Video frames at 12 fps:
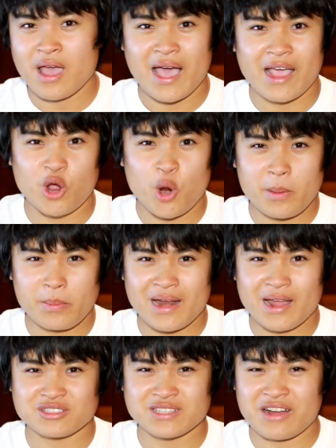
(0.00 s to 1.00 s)
I hope I
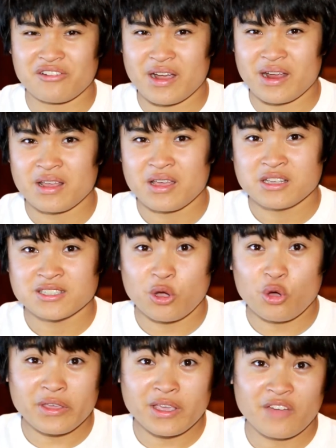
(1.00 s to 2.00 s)
pronounced that right. So
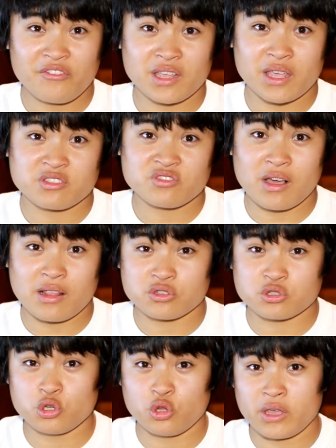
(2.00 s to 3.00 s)
Only God Forgives
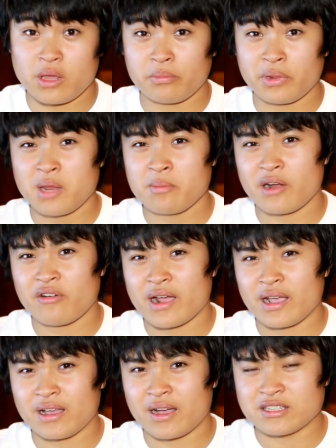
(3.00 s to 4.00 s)
follows Julian, played by
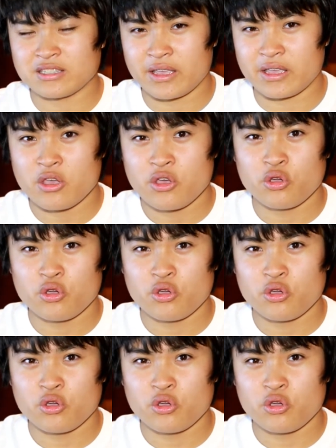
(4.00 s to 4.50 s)
Ryan Gosling,